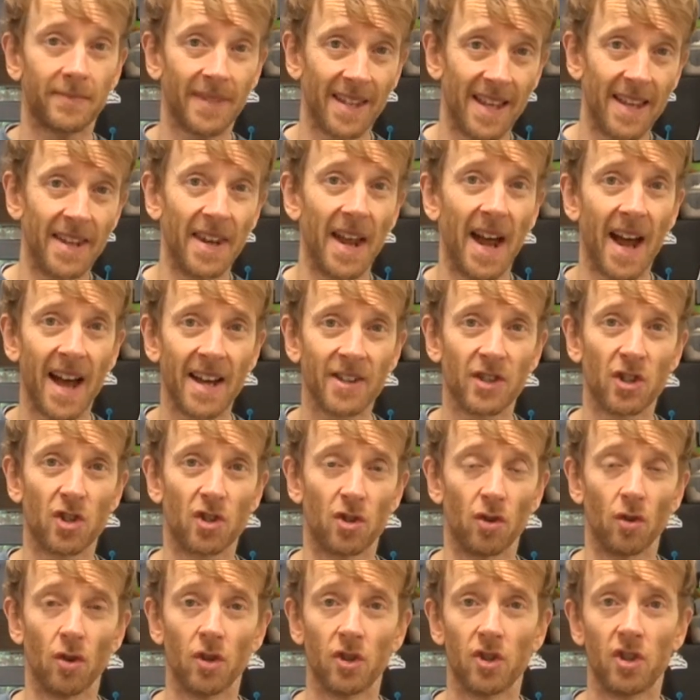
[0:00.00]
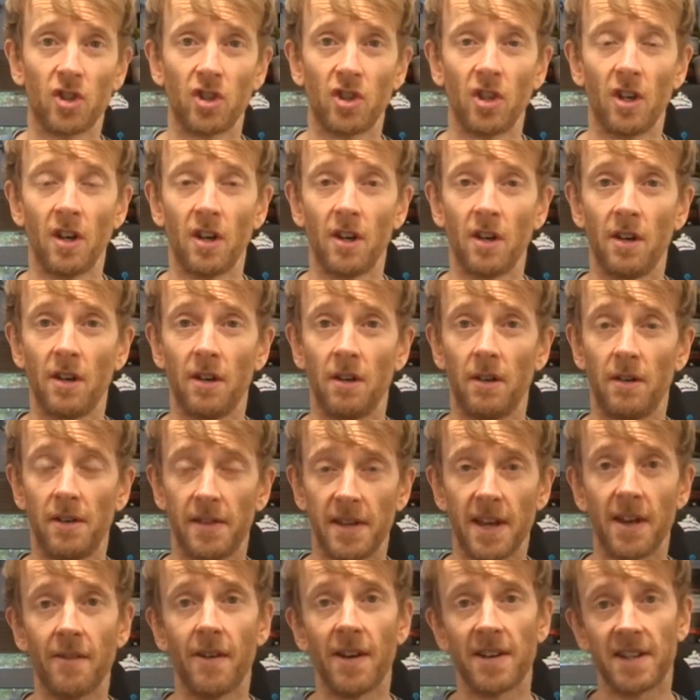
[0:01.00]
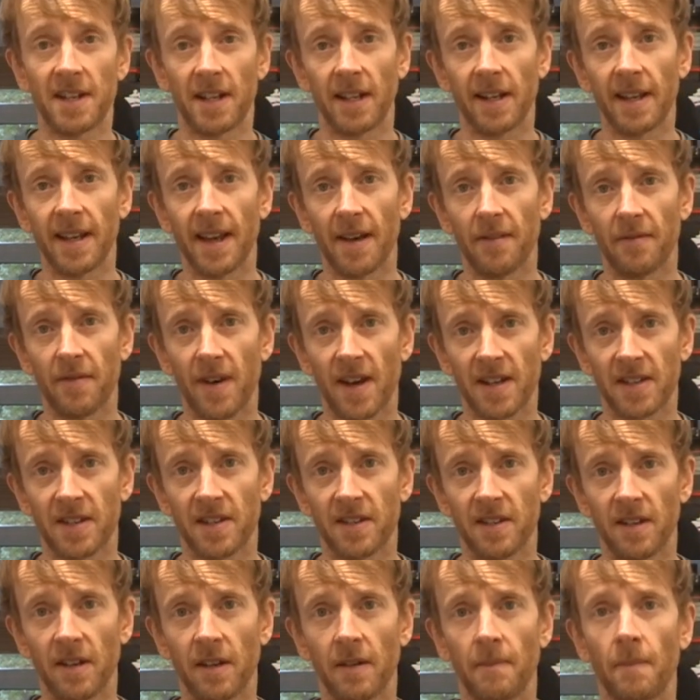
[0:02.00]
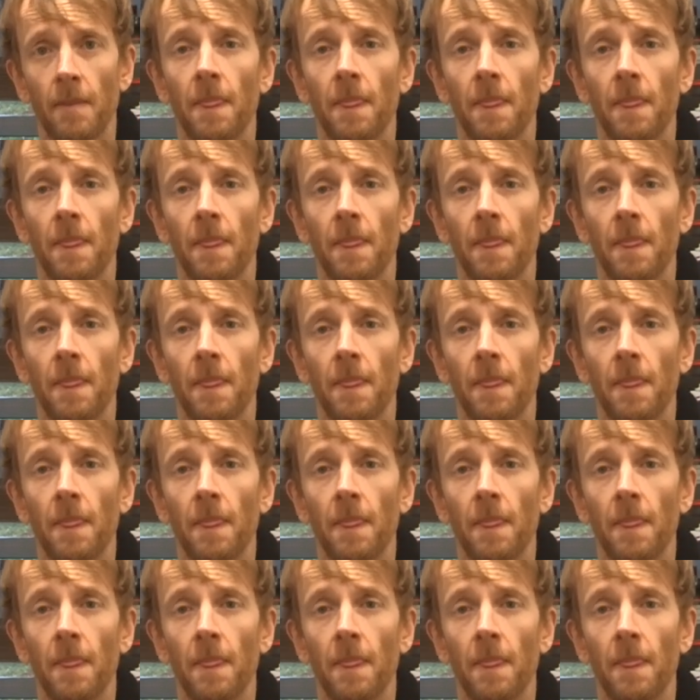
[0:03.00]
And as such, theoretically get faster.